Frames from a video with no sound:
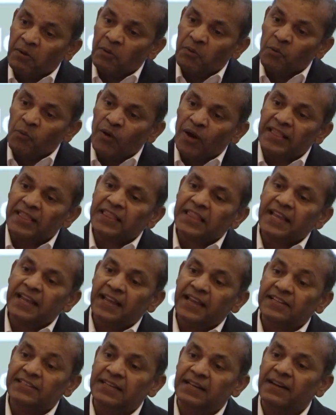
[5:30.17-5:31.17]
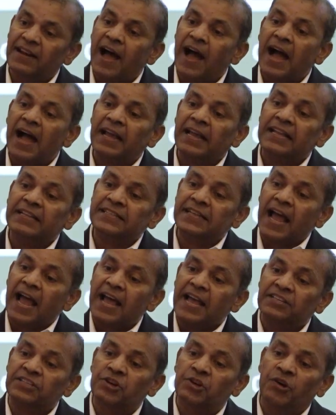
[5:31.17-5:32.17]
one thing is log is
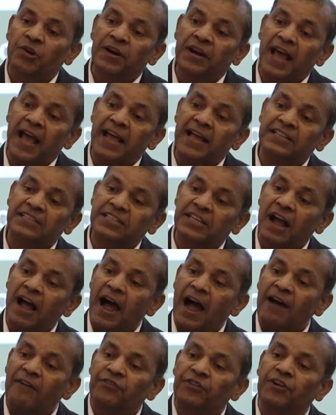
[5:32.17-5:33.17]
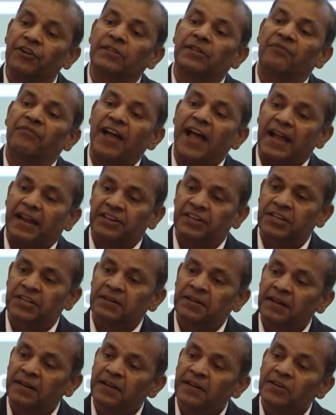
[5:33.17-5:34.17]
as good as after the fact.
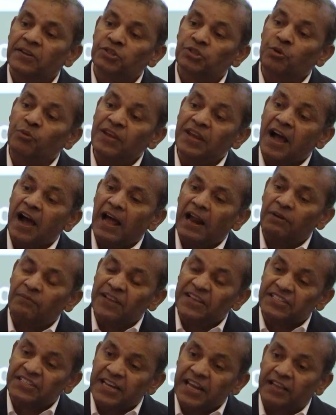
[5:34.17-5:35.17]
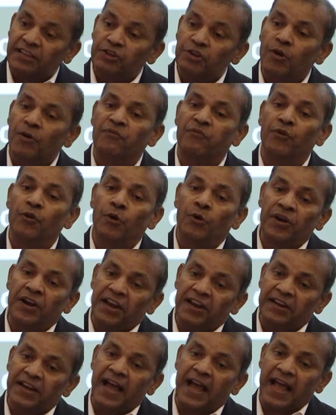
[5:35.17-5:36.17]
So we always take your flow
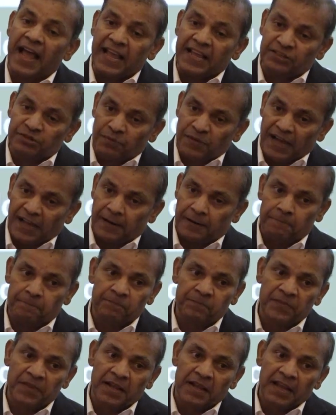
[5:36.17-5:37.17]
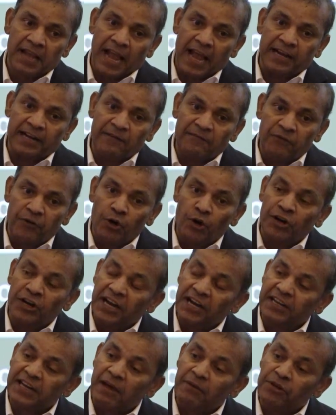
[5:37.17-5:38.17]
data as well. And the flow
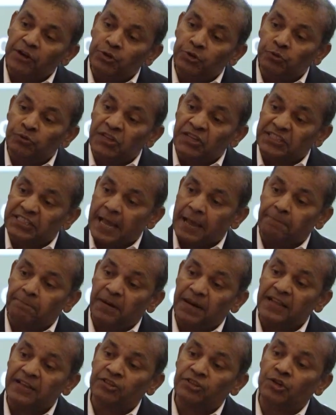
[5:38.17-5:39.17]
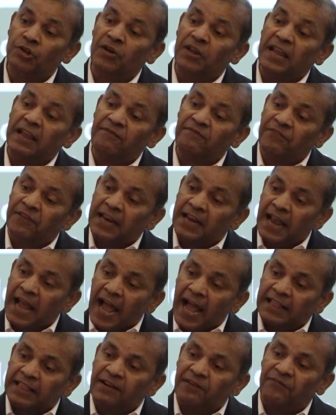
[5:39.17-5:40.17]
data, we do the sampling. So every
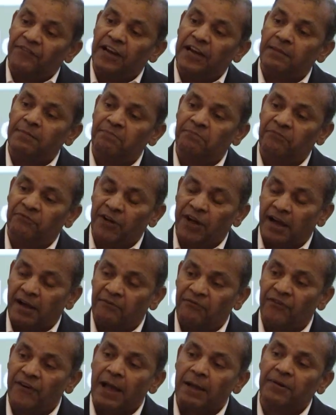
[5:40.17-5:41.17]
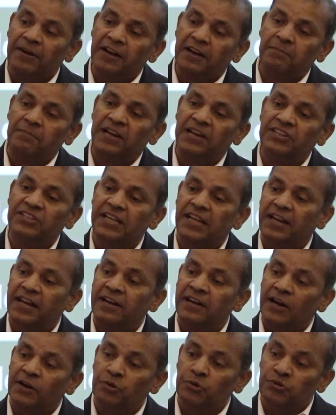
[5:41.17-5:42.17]
either film 500
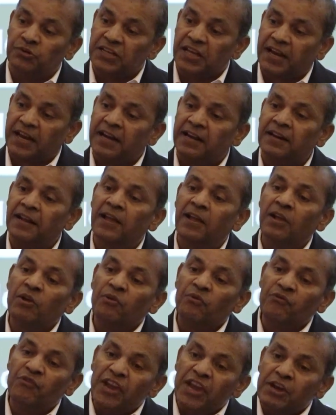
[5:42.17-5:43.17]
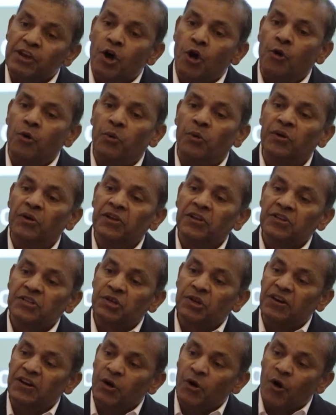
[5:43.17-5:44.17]
millisecond or 2 seconds, we know.
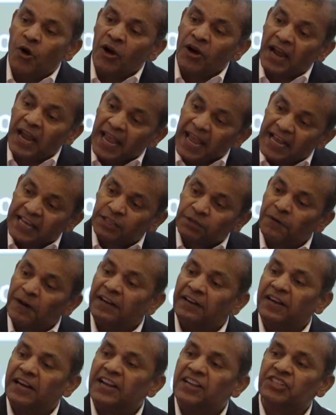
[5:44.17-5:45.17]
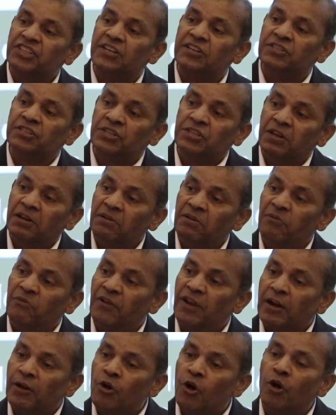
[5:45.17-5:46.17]
So no exfiltrations
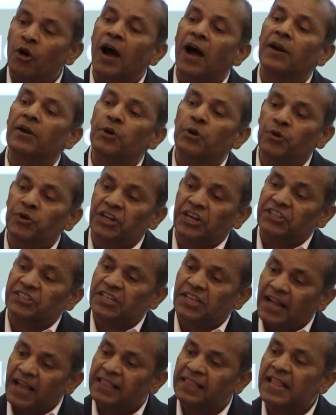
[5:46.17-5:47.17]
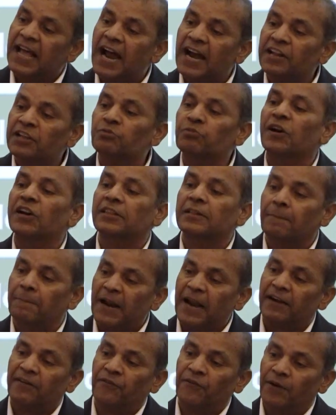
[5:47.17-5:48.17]
will go unnoticed. And that is what the
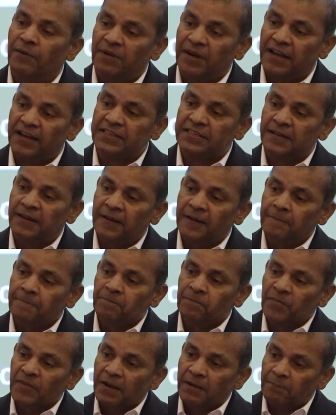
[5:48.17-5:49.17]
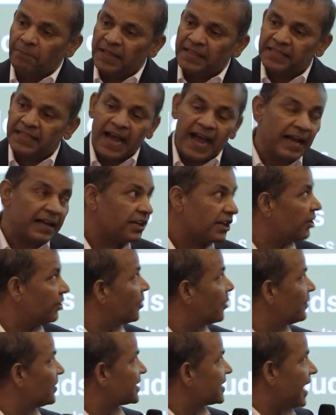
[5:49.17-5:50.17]
platform does. With that,
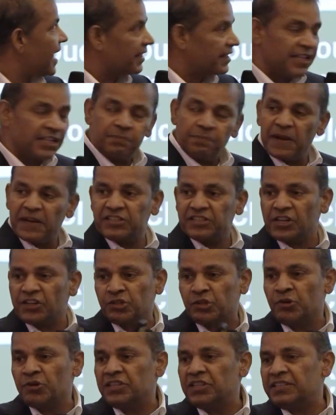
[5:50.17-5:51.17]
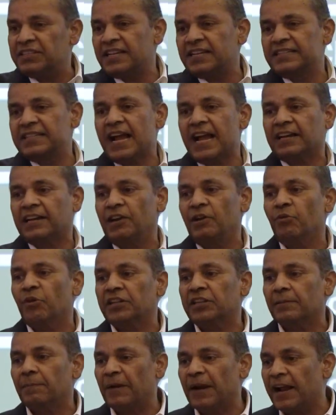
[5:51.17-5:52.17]
it's like this picture shows is exactly
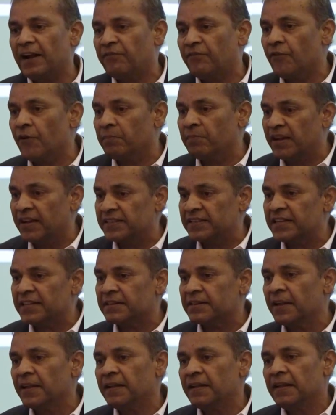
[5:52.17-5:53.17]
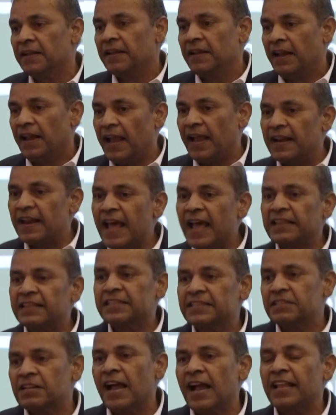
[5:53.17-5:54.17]
what the platform does it. And
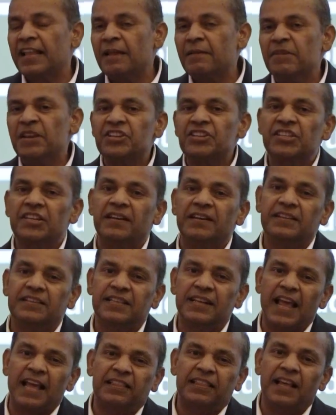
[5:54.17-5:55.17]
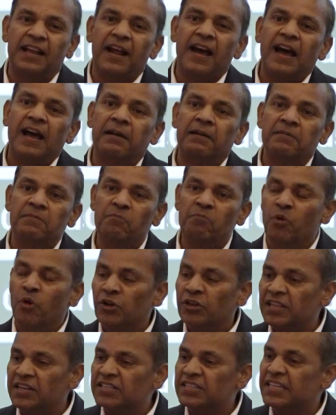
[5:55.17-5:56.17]
as I mentioned, it's like there are
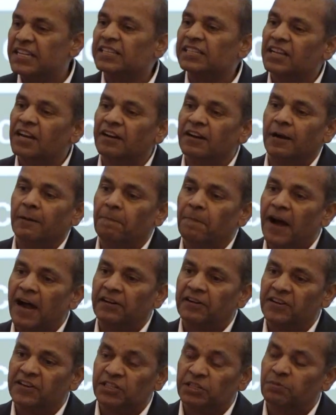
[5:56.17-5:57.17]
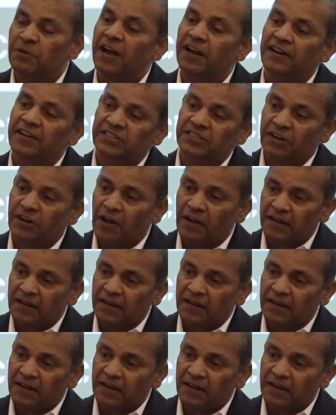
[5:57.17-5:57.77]
more than 600 partners for us